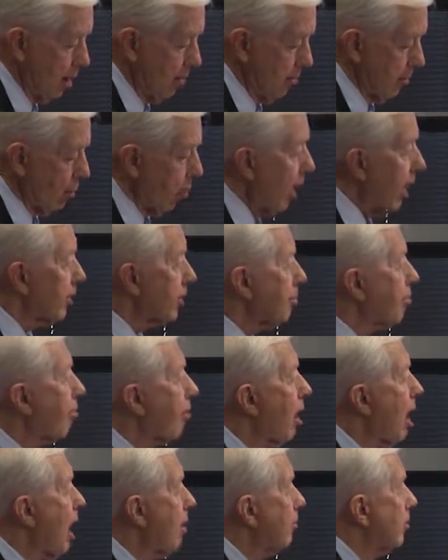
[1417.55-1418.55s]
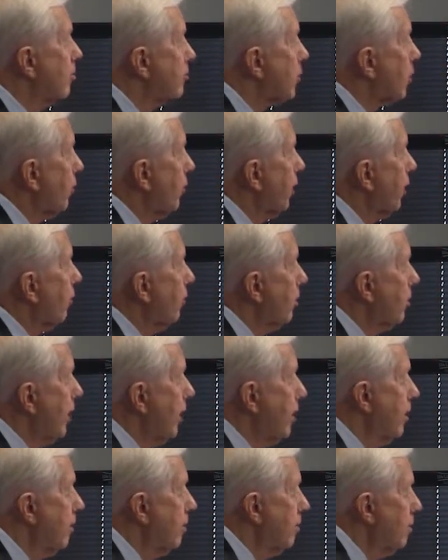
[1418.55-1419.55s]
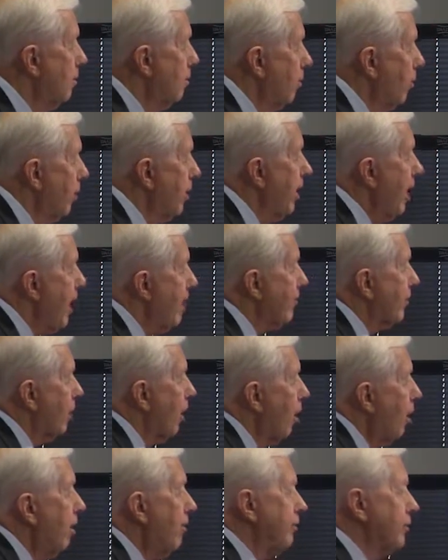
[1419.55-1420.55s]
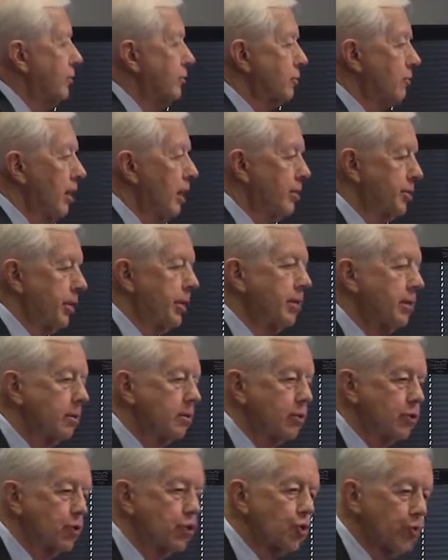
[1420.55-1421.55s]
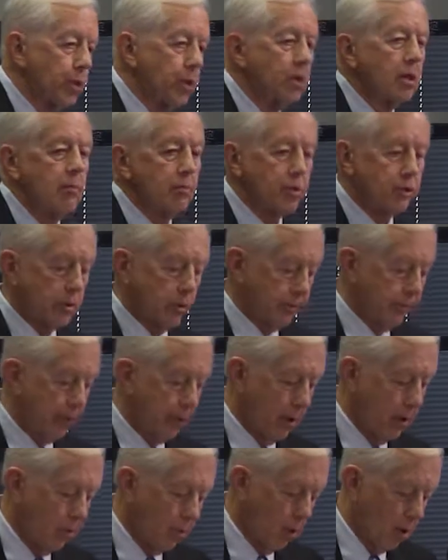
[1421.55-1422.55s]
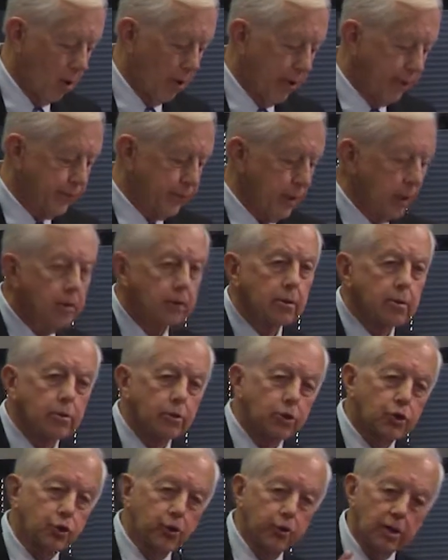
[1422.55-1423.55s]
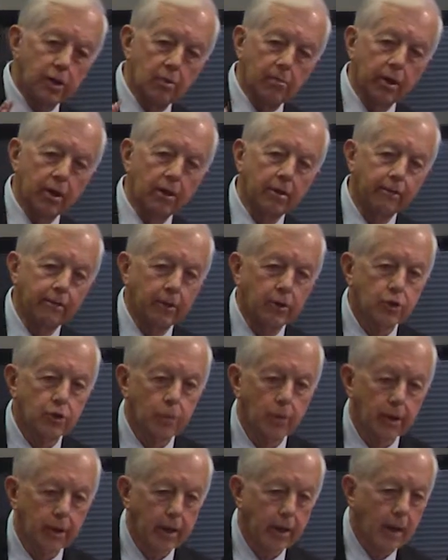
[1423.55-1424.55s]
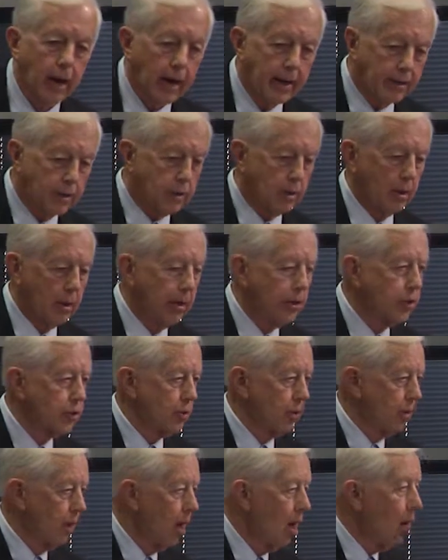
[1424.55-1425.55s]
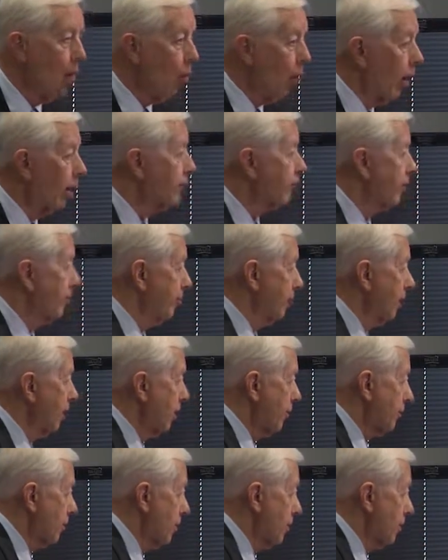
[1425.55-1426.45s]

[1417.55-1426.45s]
But while the problems are interrelated, we haven't often tended to treat them as if they were. We've tended to treat them individually in isolation, one from another.